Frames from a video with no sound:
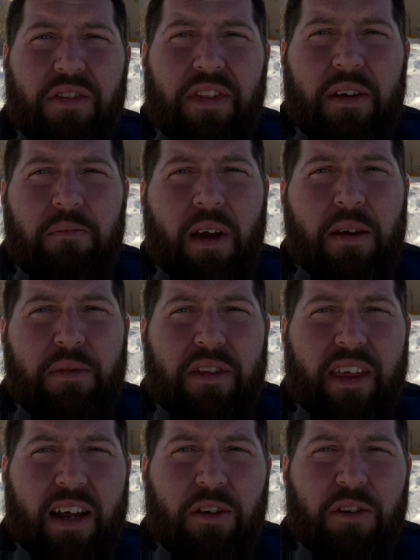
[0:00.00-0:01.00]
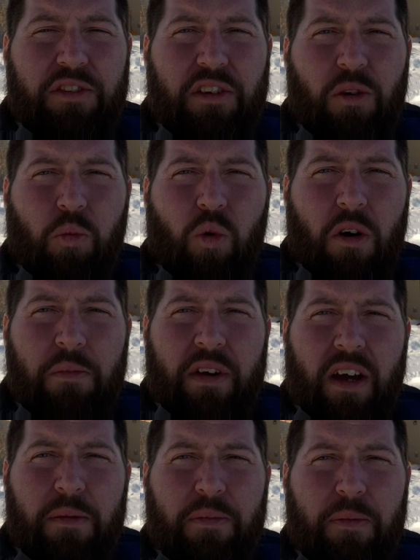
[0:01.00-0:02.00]
then maybe that'll start
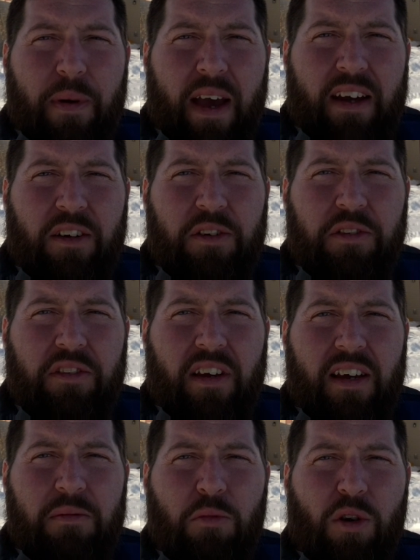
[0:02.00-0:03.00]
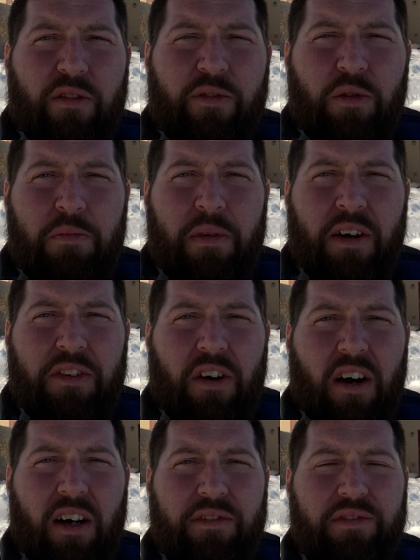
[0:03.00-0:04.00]
warming up the panels and more of it would melt
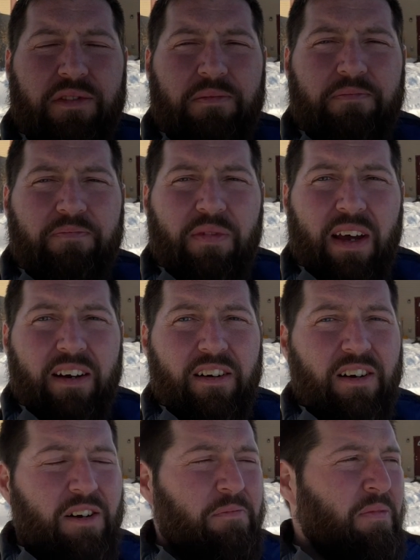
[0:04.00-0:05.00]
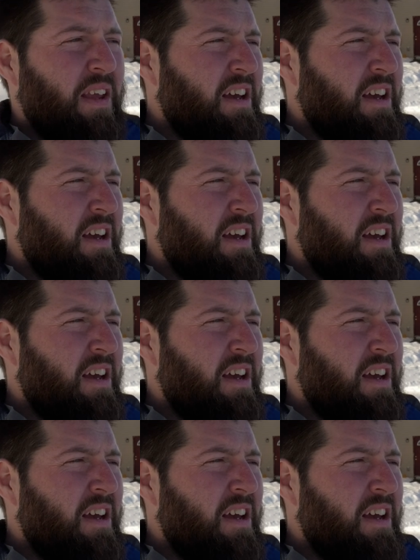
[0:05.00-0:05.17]
off. I don't know.